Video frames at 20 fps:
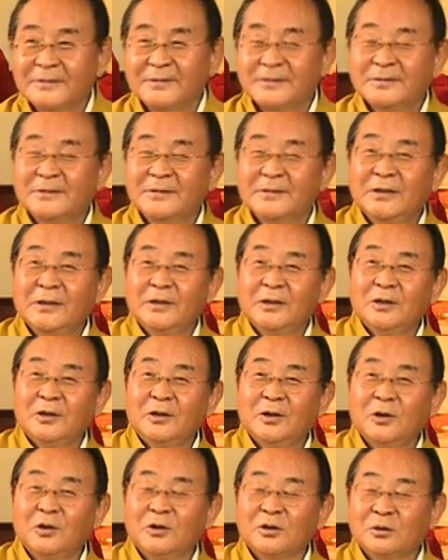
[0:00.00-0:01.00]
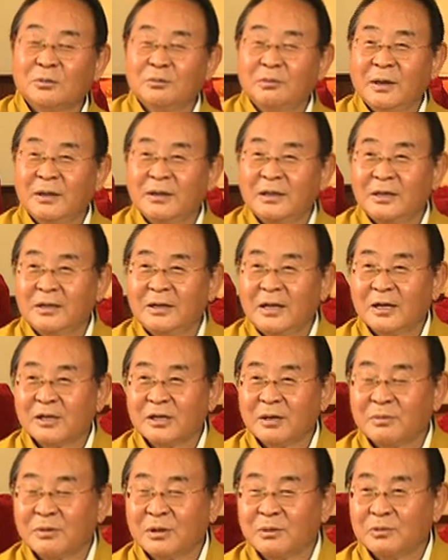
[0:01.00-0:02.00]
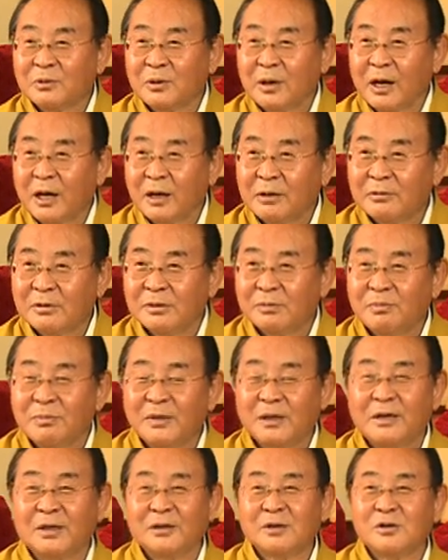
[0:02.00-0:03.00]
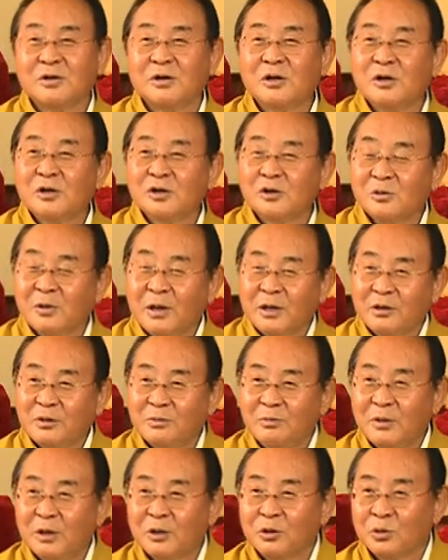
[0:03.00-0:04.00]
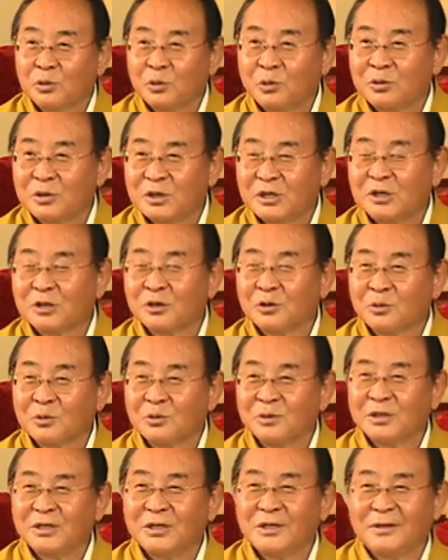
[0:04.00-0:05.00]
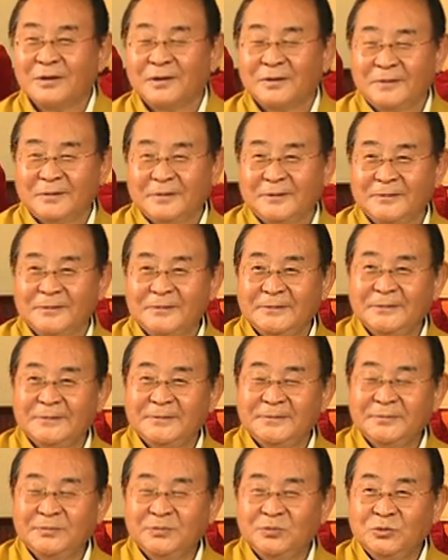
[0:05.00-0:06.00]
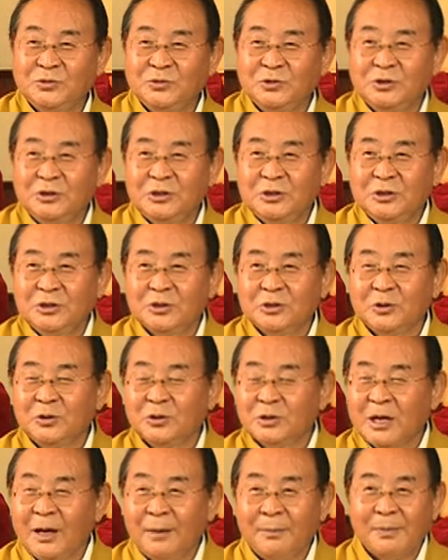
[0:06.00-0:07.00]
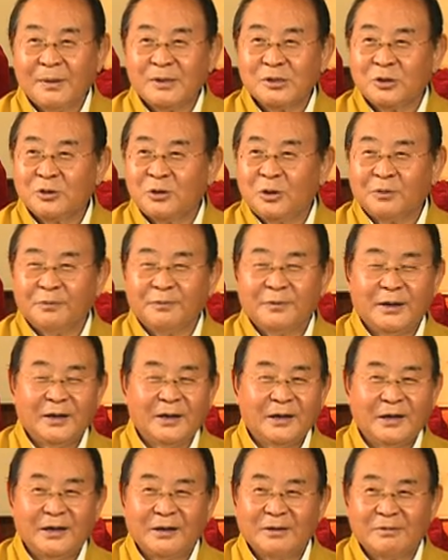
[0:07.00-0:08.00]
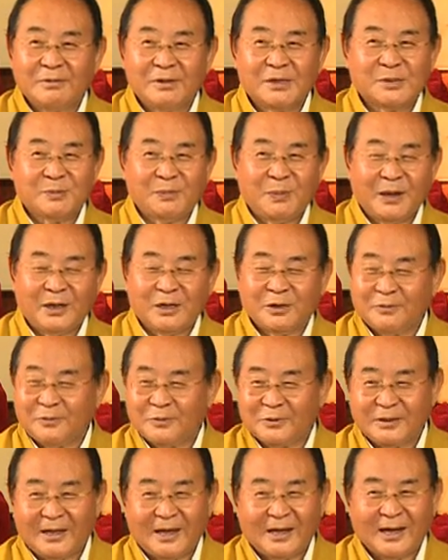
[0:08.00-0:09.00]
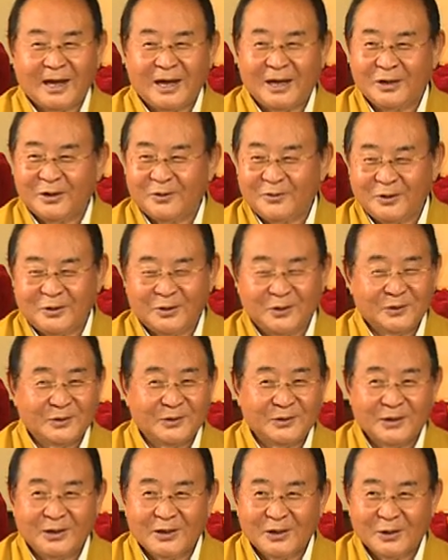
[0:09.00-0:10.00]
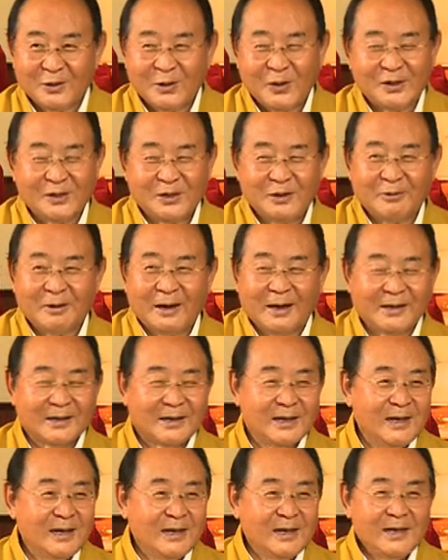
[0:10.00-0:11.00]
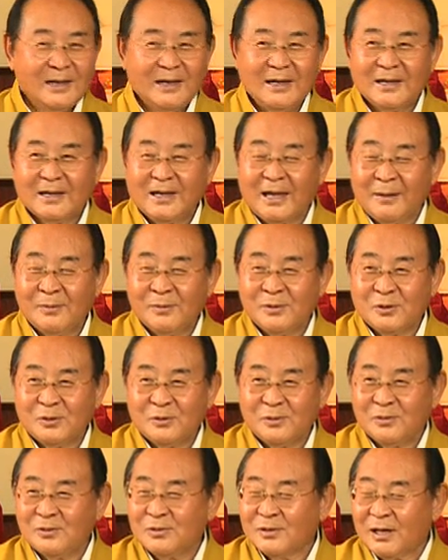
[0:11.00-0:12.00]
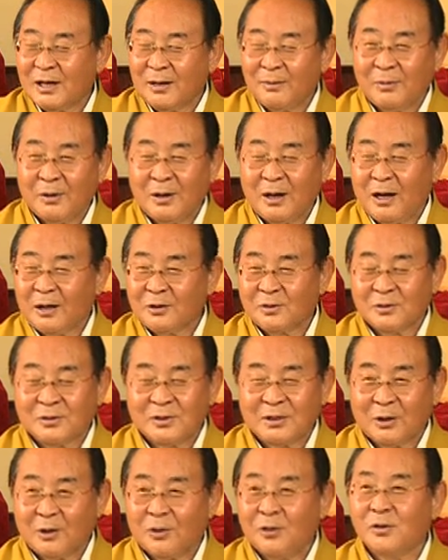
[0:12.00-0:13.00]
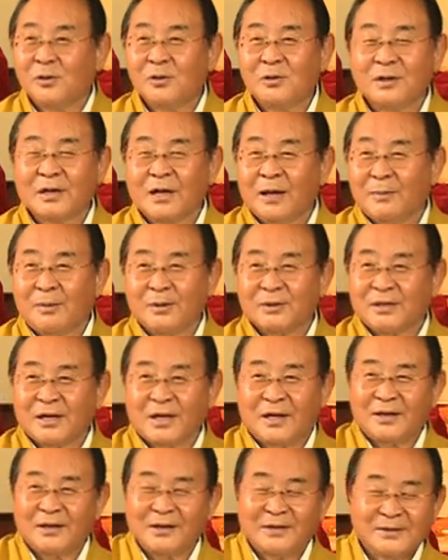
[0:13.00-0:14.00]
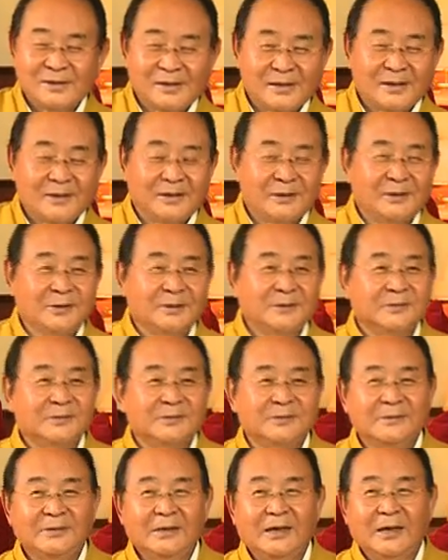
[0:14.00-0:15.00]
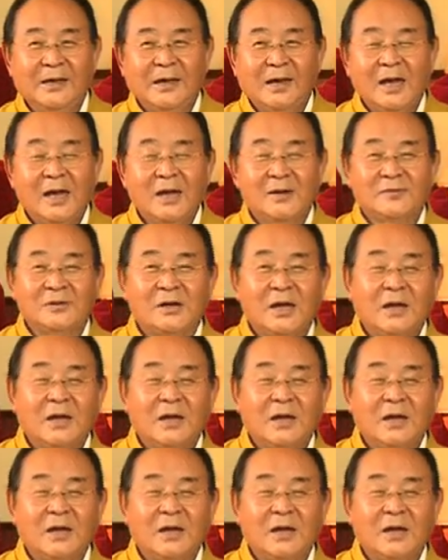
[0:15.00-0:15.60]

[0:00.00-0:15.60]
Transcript: A lot of money, they sometimes do 100 million, 200 million, tungchi, tungni. So Kambas are not very respectful. They're kind of, you know, quite direct. He came to Kembung Akshu and said, oh, Kembo-chan, said, you know, I've